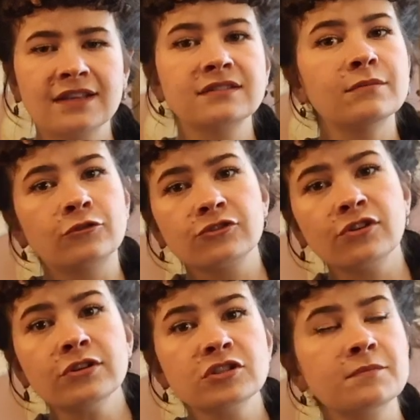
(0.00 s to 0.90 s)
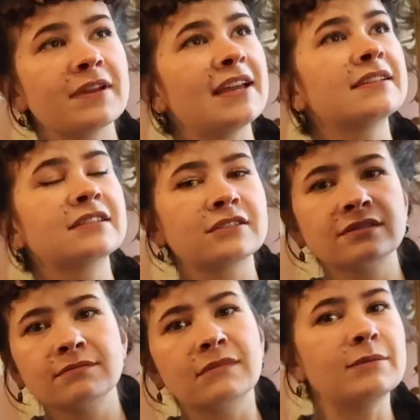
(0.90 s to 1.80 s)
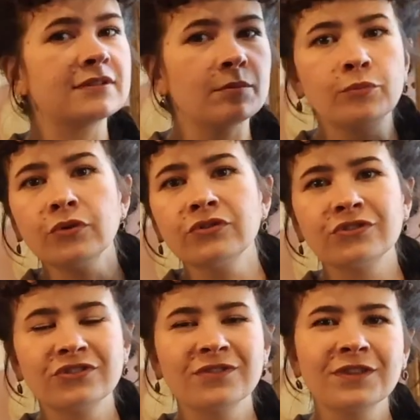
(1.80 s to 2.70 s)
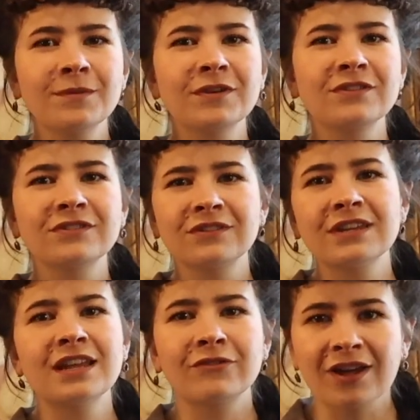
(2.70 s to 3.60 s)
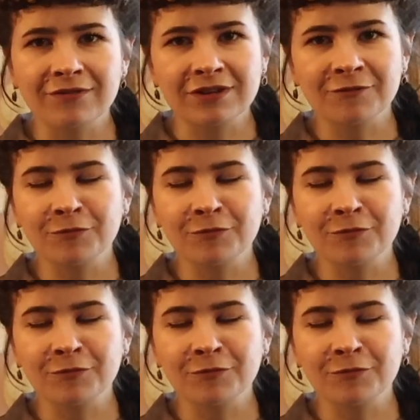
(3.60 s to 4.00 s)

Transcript: add some more storage space and just maybe some books or something, because you can never have enough